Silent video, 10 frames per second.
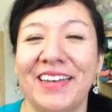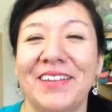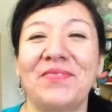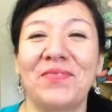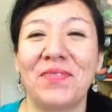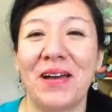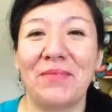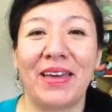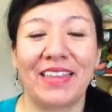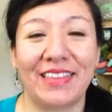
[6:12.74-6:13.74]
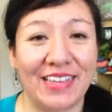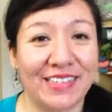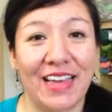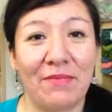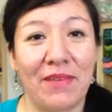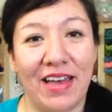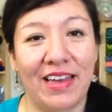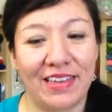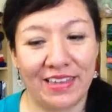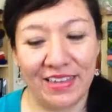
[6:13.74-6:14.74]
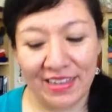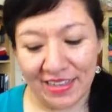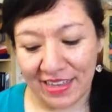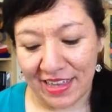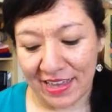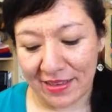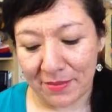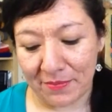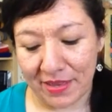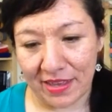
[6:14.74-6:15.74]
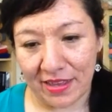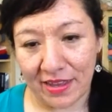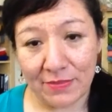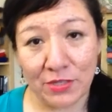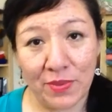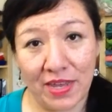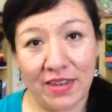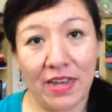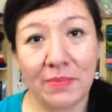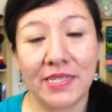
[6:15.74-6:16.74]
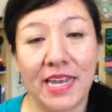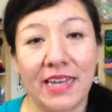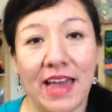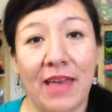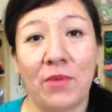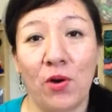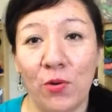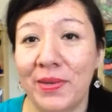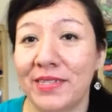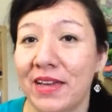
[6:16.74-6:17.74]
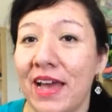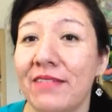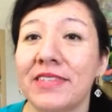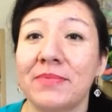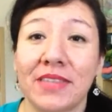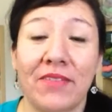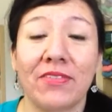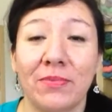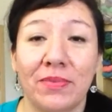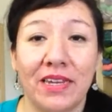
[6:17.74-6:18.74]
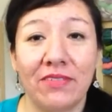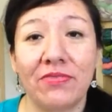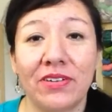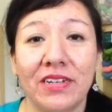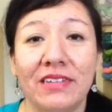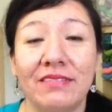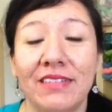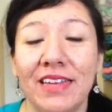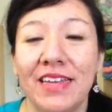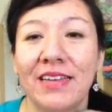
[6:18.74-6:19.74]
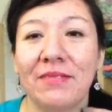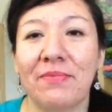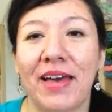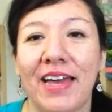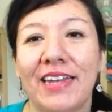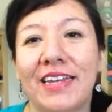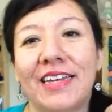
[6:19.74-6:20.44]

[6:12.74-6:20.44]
uh, by the next time I um, I come to make an update. I'm hoping to have some stuff completed for you, but